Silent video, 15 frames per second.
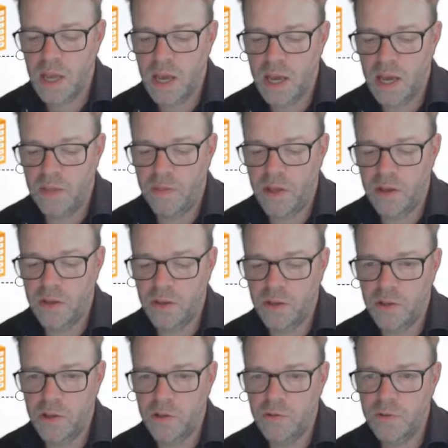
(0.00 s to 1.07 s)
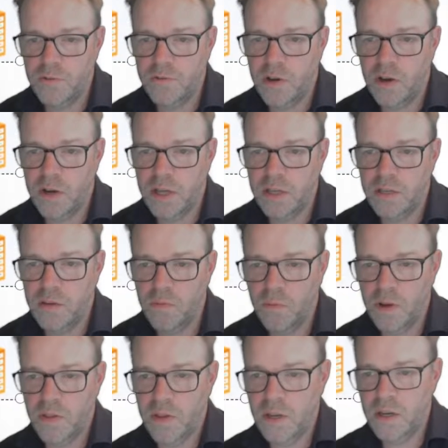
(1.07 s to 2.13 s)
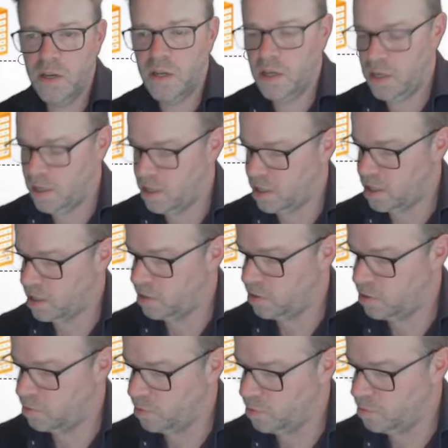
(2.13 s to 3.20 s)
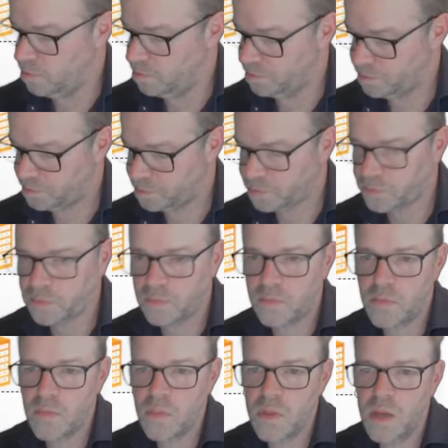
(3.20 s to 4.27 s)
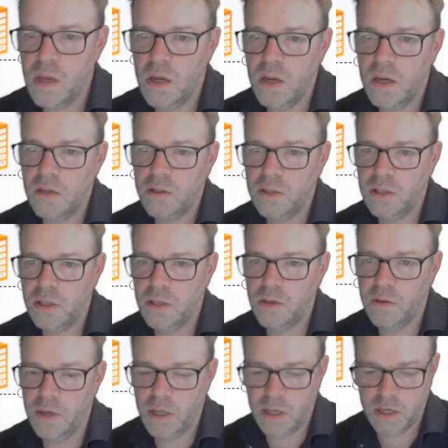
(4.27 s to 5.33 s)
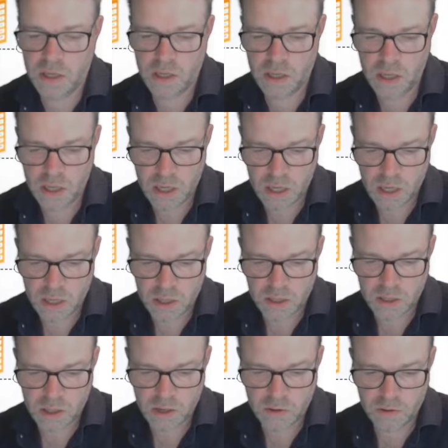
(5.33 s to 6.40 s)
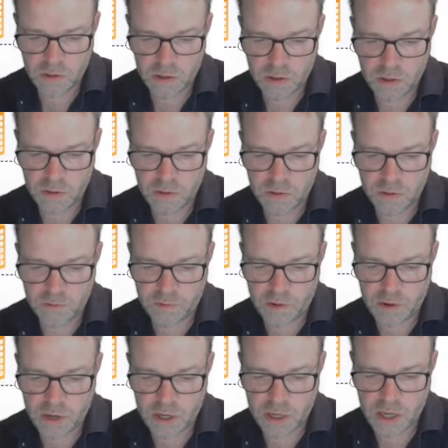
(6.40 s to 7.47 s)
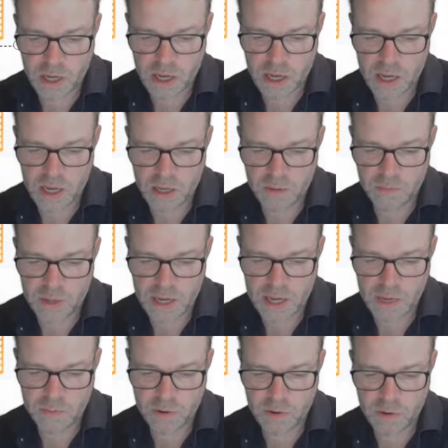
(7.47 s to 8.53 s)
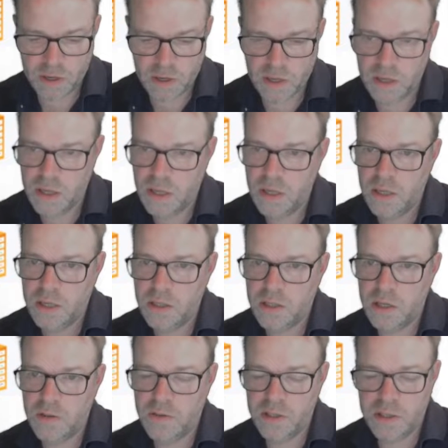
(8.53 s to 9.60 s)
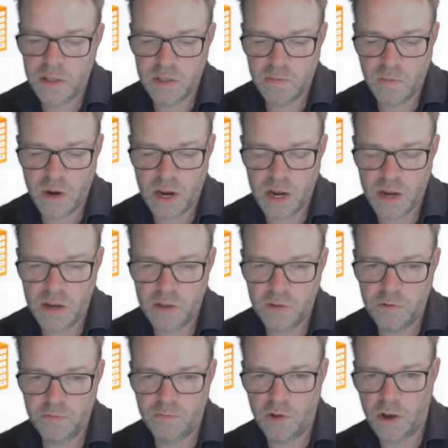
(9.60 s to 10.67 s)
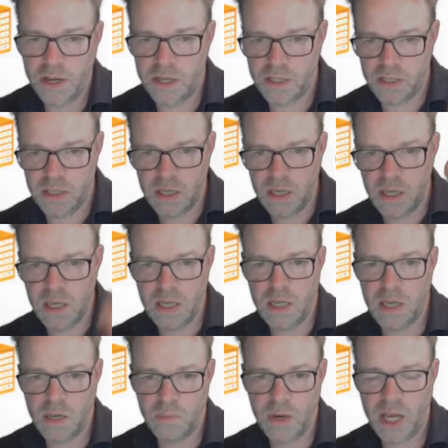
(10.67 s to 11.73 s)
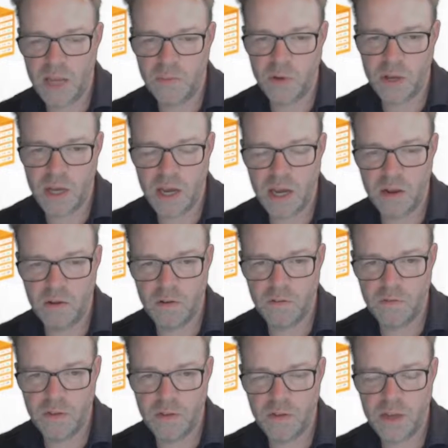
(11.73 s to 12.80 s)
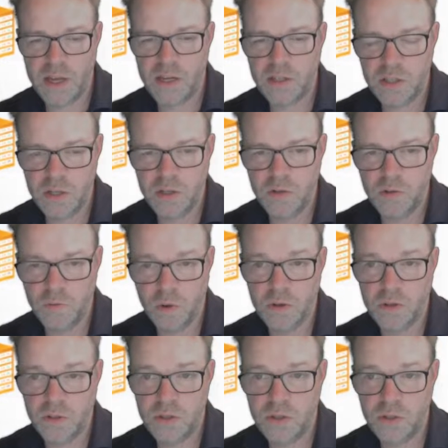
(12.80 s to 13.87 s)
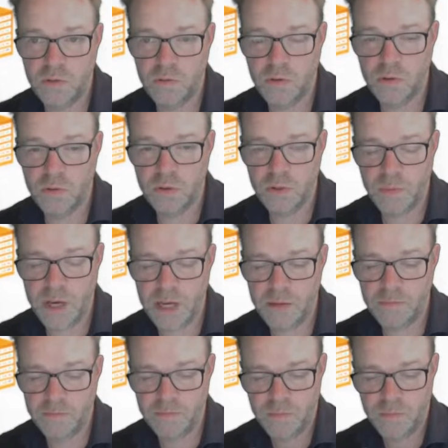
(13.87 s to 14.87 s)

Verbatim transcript: And then you define within Ansible, uh, I'll show you here. So you define a playbook. So this is where you write a playbook out of the things that you want to automate